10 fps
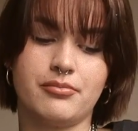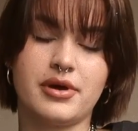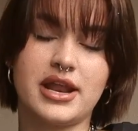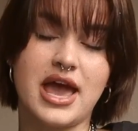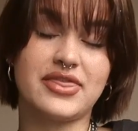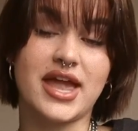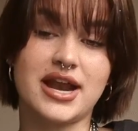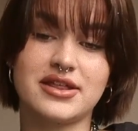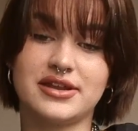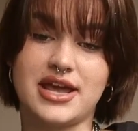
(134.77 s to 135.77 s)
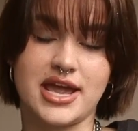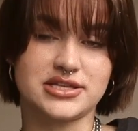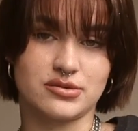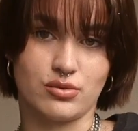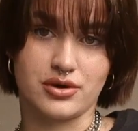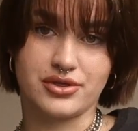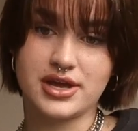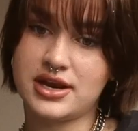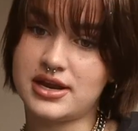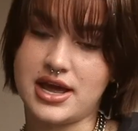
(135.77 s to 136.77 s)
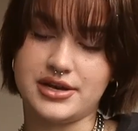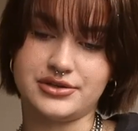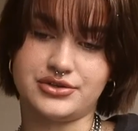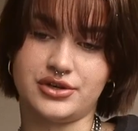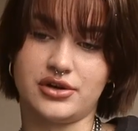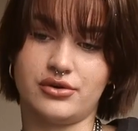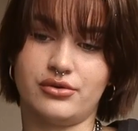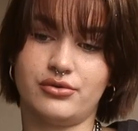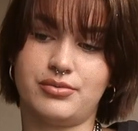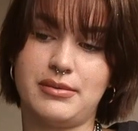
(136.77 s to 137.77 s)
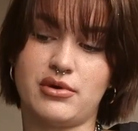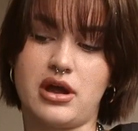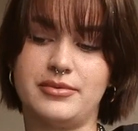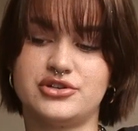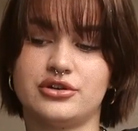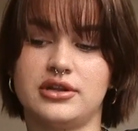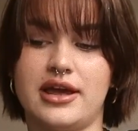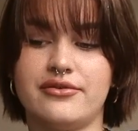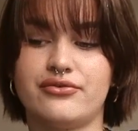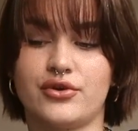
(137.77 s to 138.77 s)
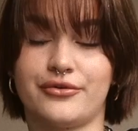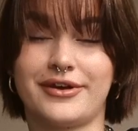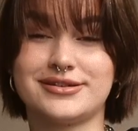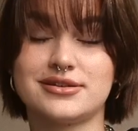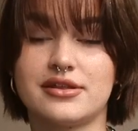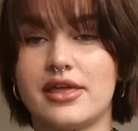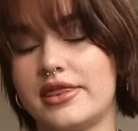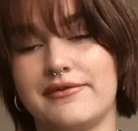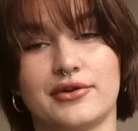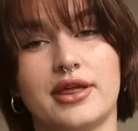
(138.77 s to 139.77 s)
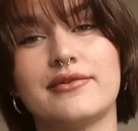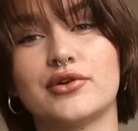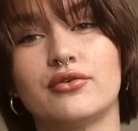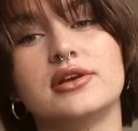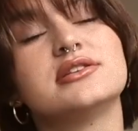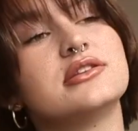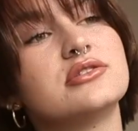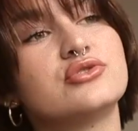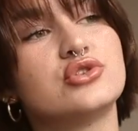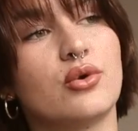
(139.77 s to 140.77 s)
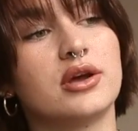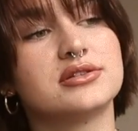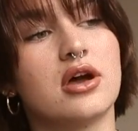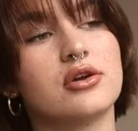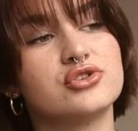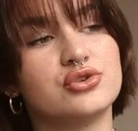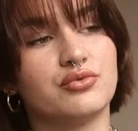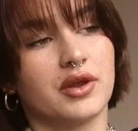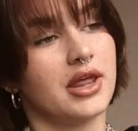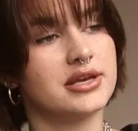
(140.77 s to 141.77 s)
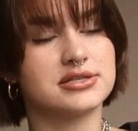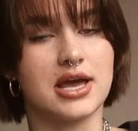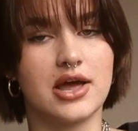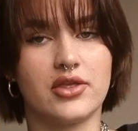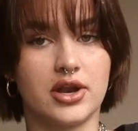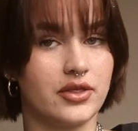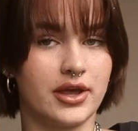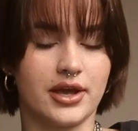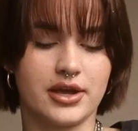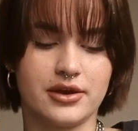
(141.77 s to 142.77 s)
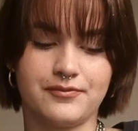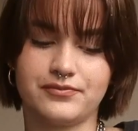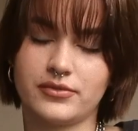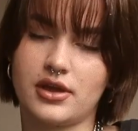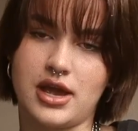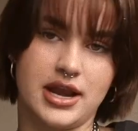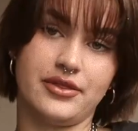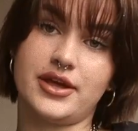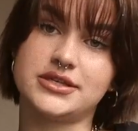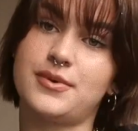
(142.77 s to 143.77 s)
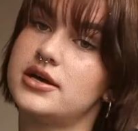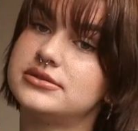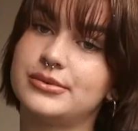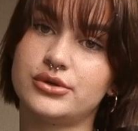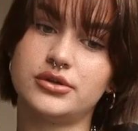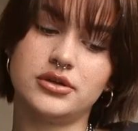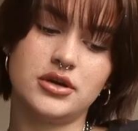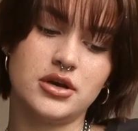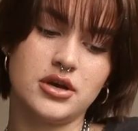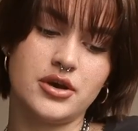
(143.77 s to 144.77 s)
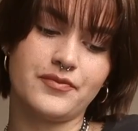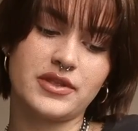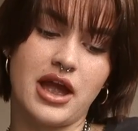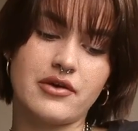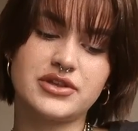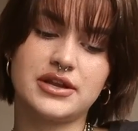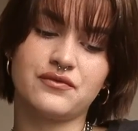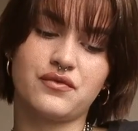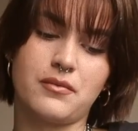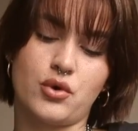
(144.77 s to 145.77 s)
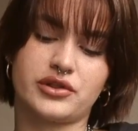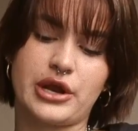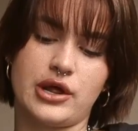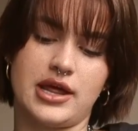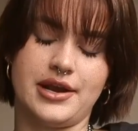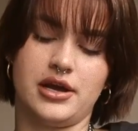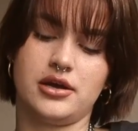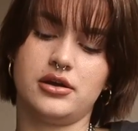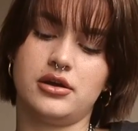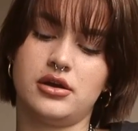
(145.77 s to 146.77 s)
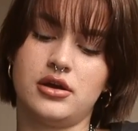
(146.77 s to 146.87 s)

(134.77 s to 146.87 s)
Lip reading: But at the end of the day, it's worth it, and you know, people come into your life for a reason and they leave your life for a reason. So as long as you realize that, then I think anything is possible. How is it different from North Carolina?